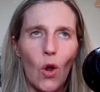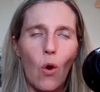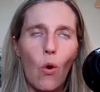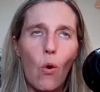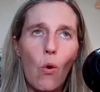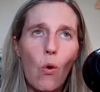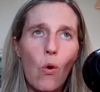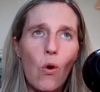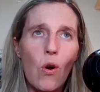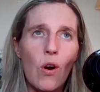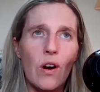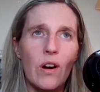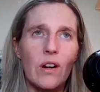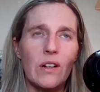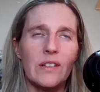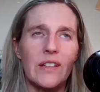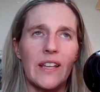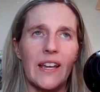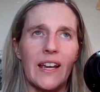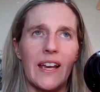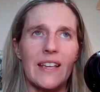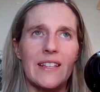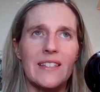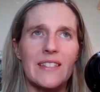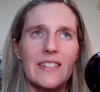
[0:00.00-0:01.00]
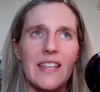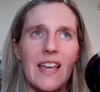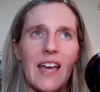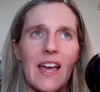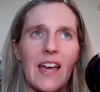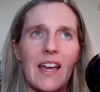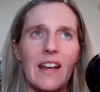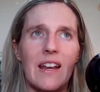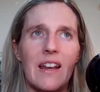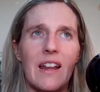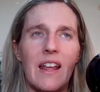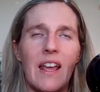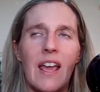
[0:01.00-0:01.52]
Or, like I
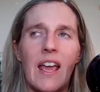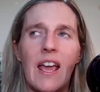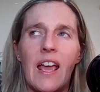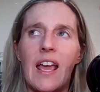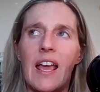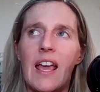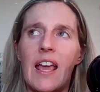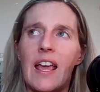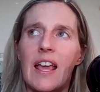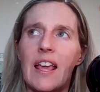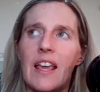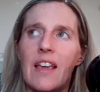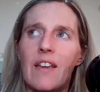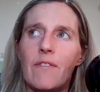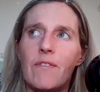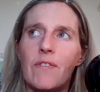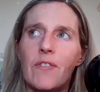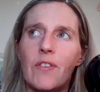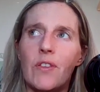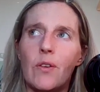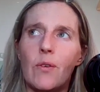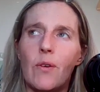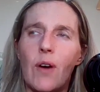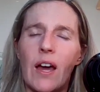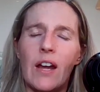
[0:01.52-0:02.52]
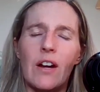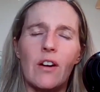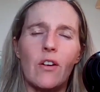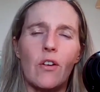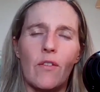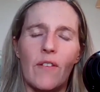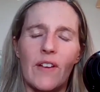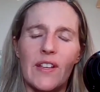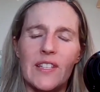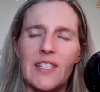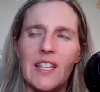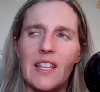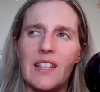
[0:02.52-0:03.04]
said, I don't know if
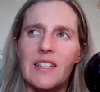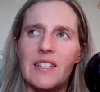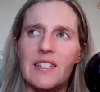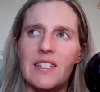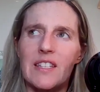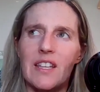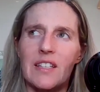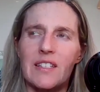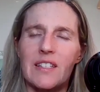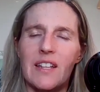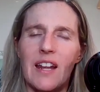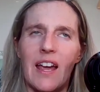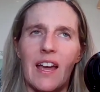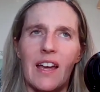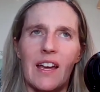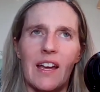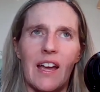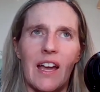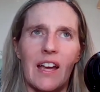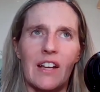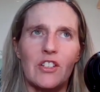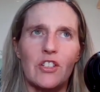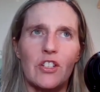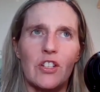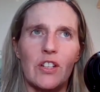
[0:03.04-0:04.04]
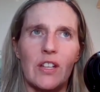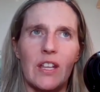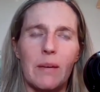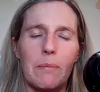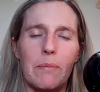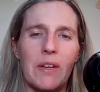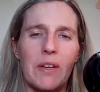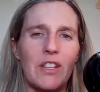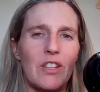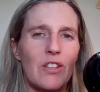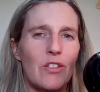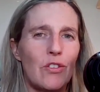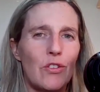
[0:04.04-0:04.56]
I said this yet, actually,
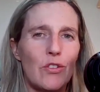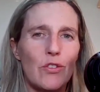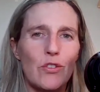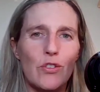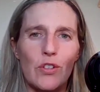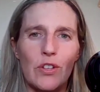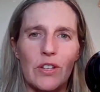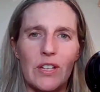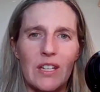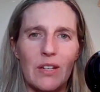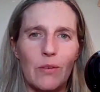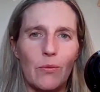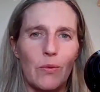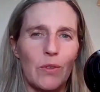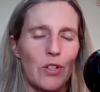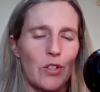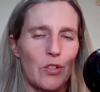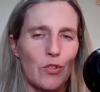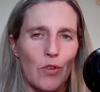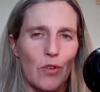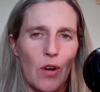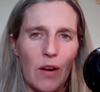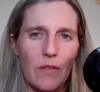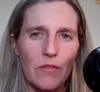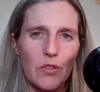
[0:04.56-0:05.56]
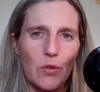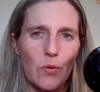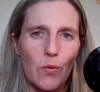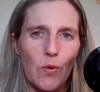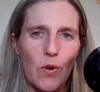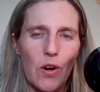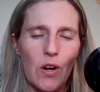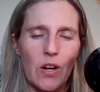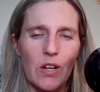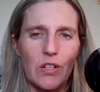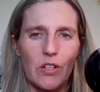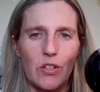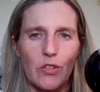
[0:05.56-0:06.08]
but you usually, when you drive to
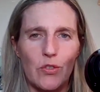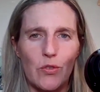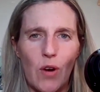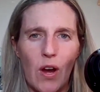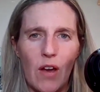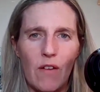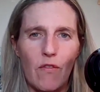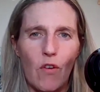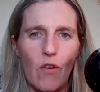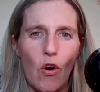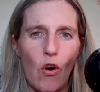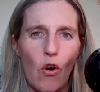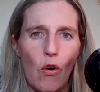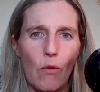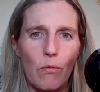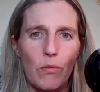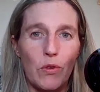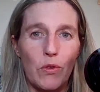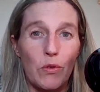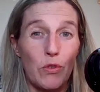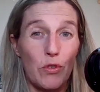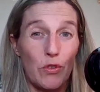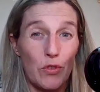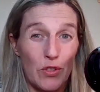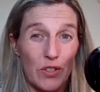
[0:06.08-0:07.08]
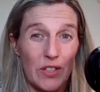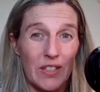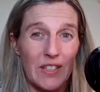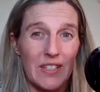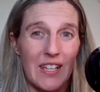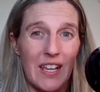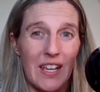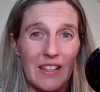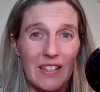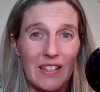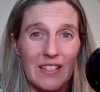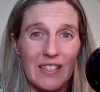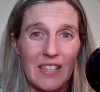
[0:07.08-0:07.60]
work and you drive home, you usually
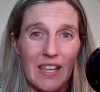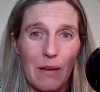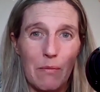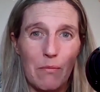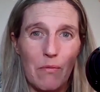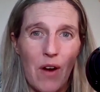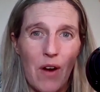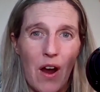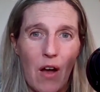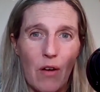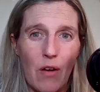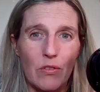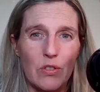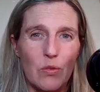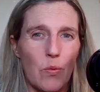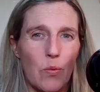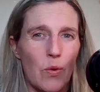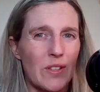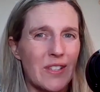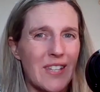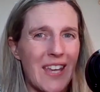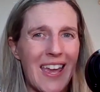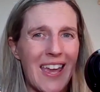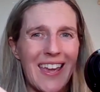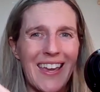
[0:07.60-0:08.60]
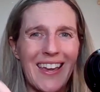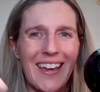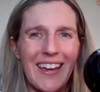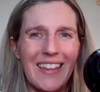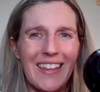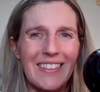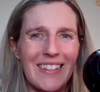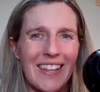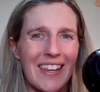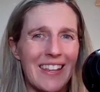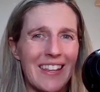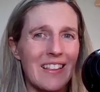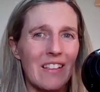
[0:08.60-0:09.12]
take the same routes. Well,
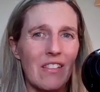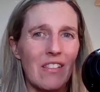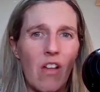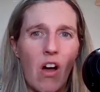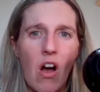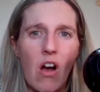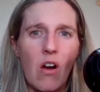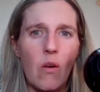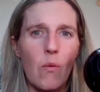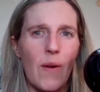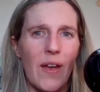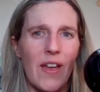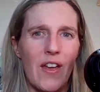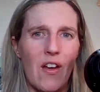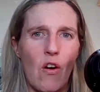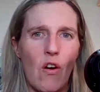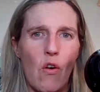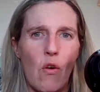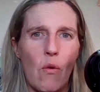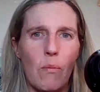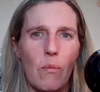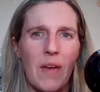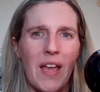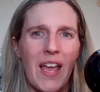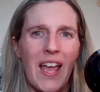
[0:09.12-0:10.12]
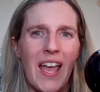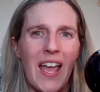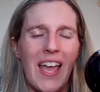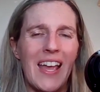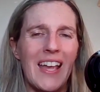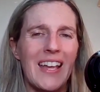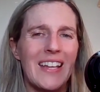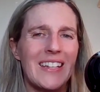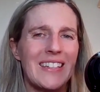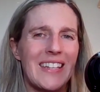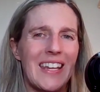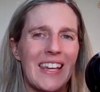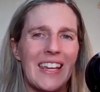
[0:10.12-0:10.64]
take the long way home.
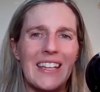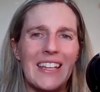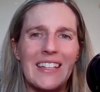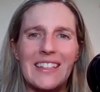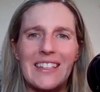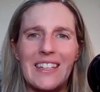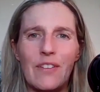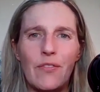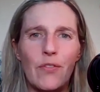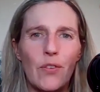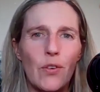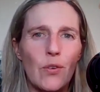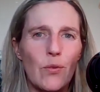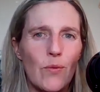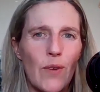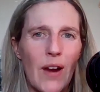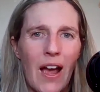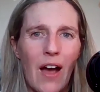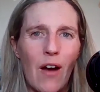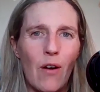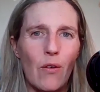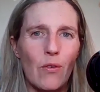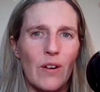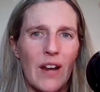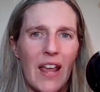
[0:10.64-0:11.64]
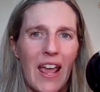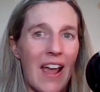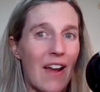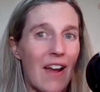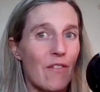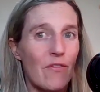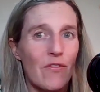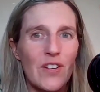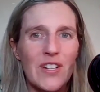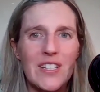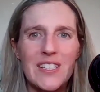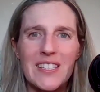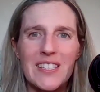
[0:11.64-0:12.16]
Take a different route
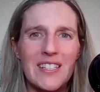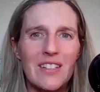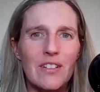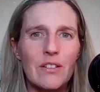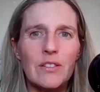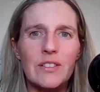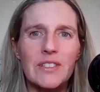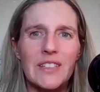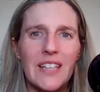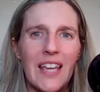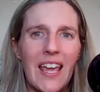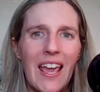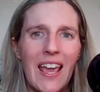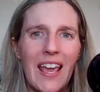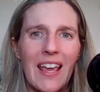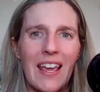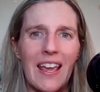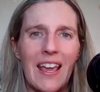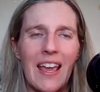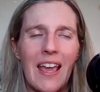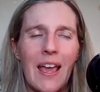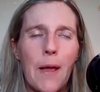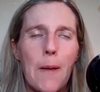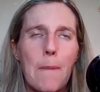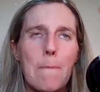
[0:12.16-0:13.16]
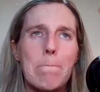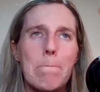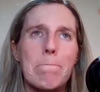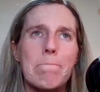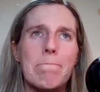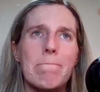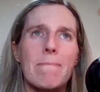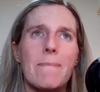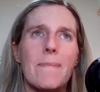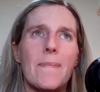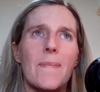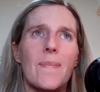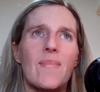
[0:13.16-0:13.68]
every single day.
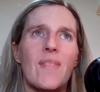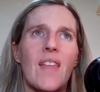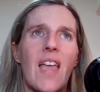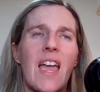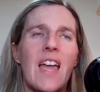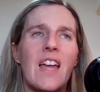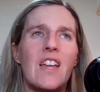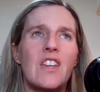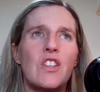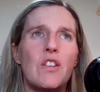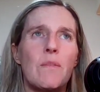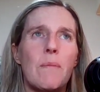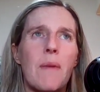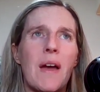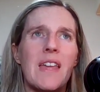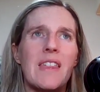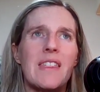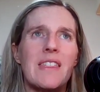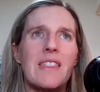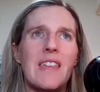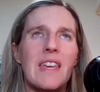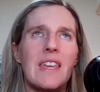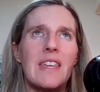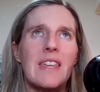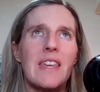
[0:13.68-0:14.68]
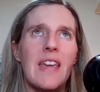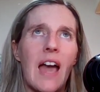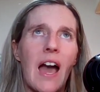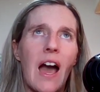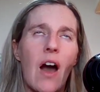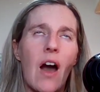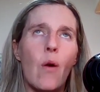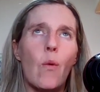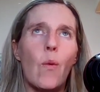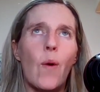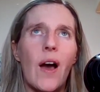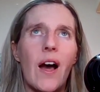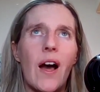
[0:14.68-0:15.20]
And you might think,
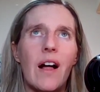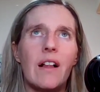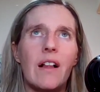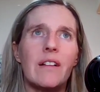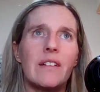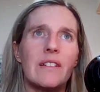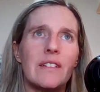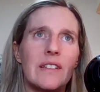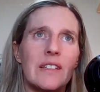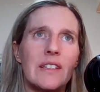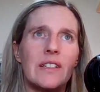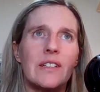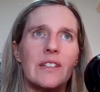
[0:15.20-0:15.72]
yeah, well,